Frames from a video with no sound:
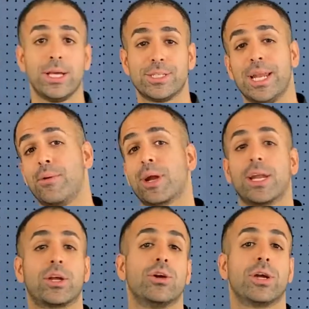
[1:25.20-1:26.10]
so now we're gonna
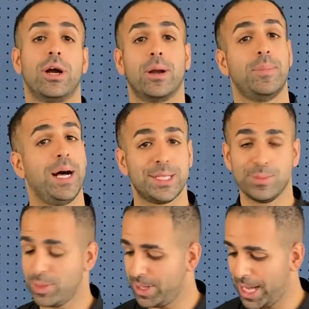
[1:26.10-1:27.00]
cook our
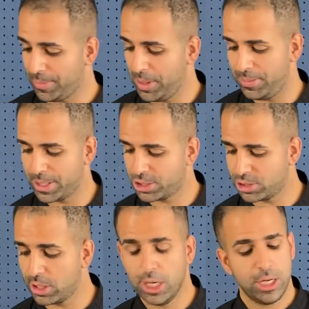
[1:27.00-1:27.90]
Impossible black bean
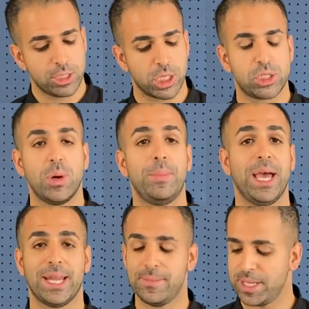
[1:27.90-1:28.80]
mixture. So to a
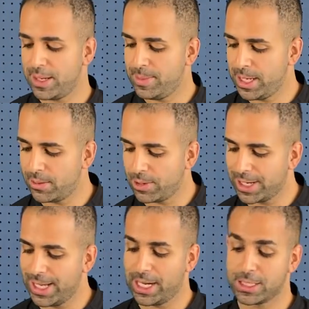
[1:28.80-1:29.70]
pan on medium heat, we're gonna
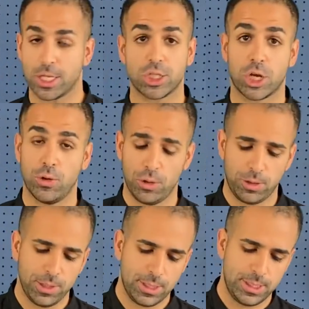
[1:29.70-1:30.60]
add a touch of canola
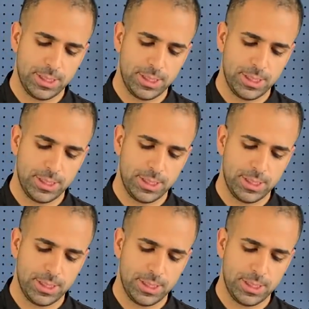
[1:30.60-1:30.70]
oil.